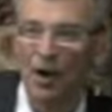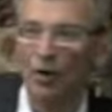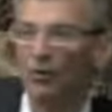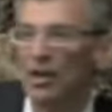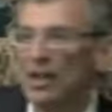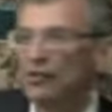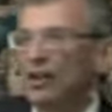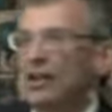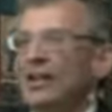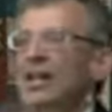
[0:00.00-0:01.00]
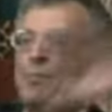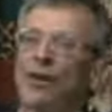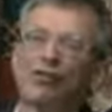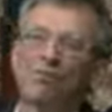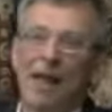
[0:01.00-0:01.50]
it's going to
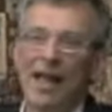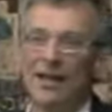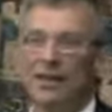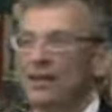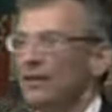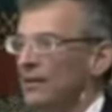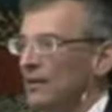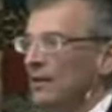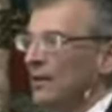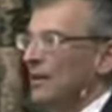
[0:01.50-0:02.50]
keep expanding,